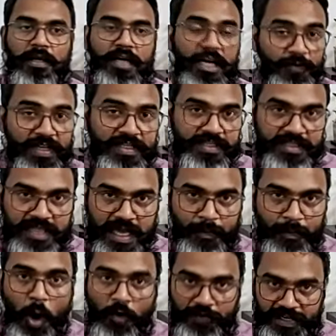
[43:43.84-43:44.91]
convince
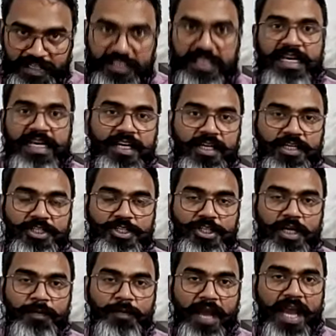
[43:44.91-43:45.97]
them of its
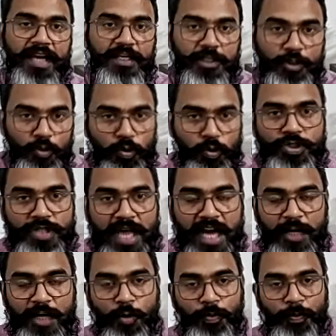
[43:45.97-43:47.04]
leadership, and use
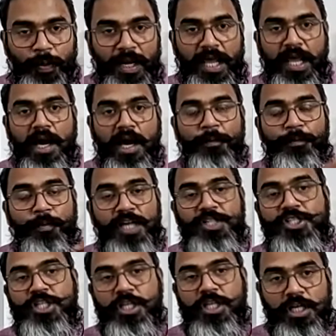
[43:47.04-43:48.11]
that to play a
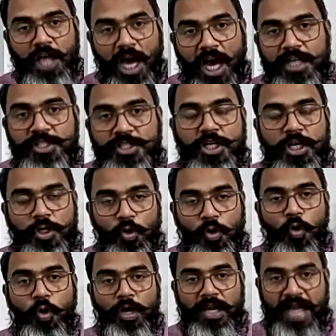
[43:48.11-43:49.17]
much larger
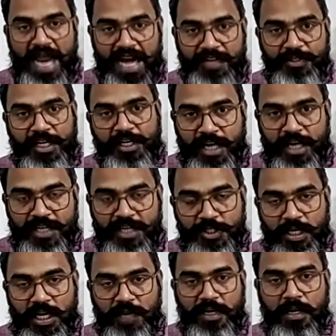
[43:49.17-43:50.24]
role at the
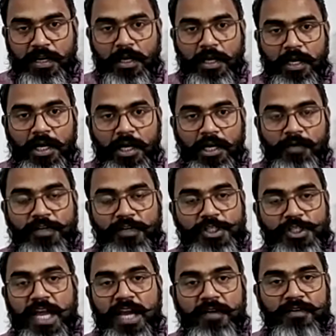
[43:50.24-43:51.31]
international level,
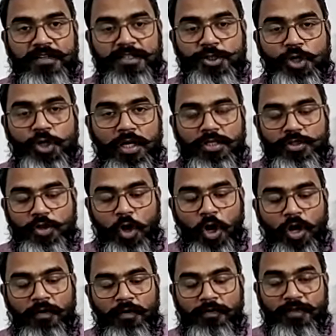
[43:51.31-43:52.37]
which can
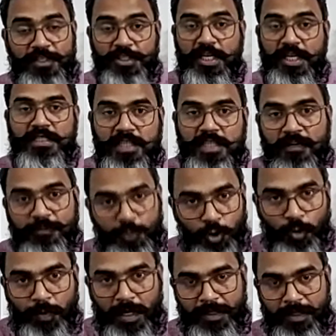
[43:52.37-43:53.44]
which can serve
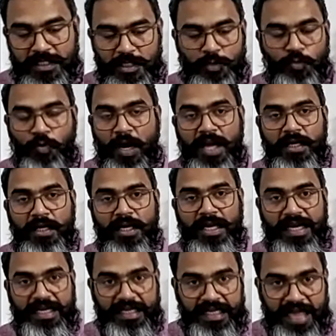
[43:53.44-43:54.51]
two purposes. One,
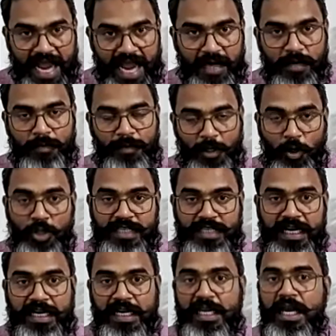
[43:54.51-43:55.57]
it can, because
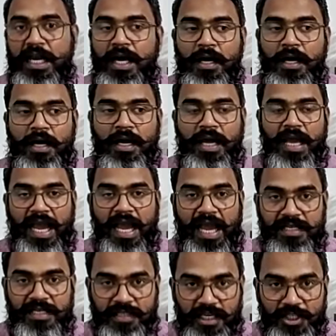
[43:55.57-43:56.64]
India
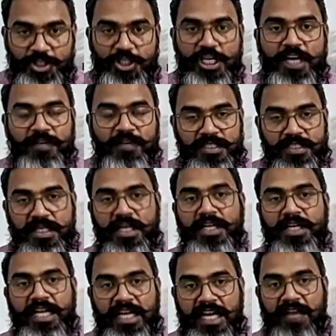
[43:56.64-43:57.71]
has achieved a
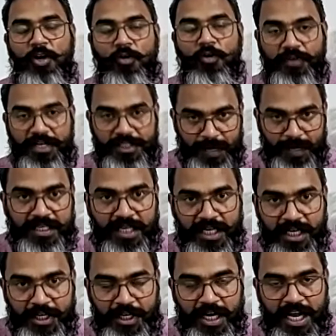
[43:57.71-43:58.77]
certain level of respect
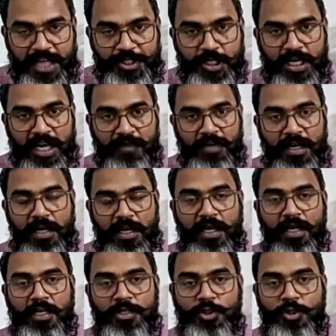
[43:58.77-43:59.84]
at international level.
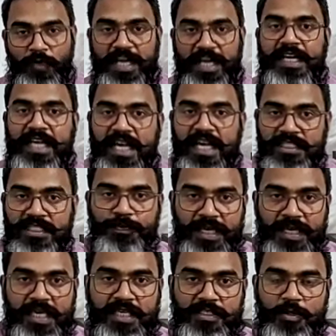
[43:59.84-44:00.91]
So when India
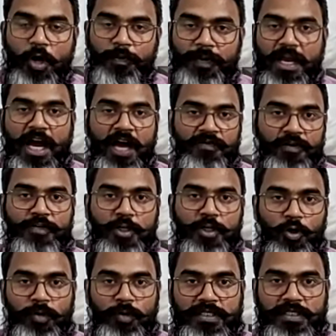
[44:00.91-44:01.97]
speaks on behalf of the
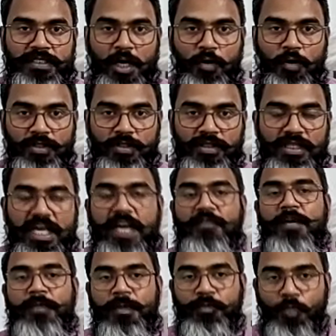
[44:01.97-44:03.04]
global south, there
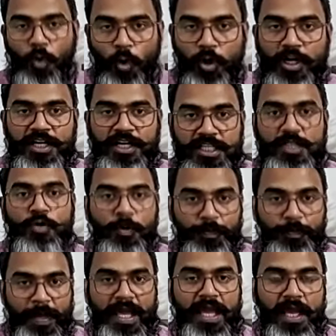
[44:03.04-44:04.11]
will be more countries who
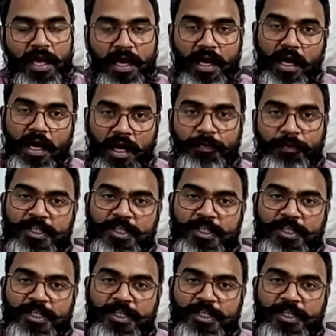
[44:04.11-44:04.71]
will pay a